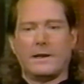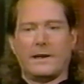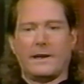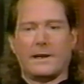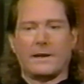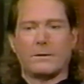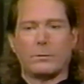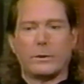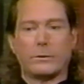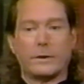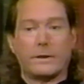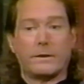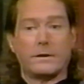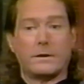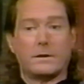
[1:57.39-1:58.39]
And we
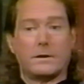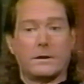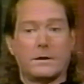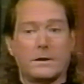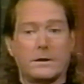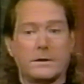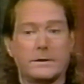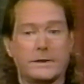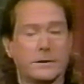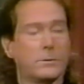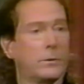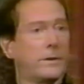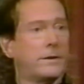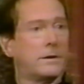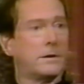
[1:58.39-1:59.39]
were at dinner
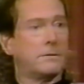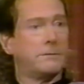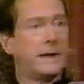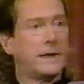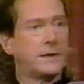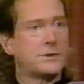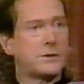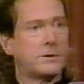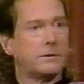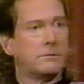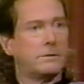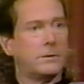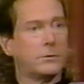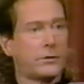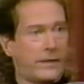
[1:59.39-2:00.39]
with our manager.
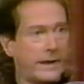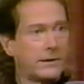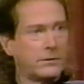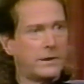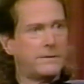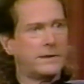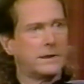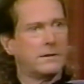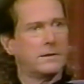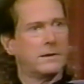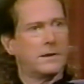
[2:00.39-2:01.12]
It was Thanksgiving.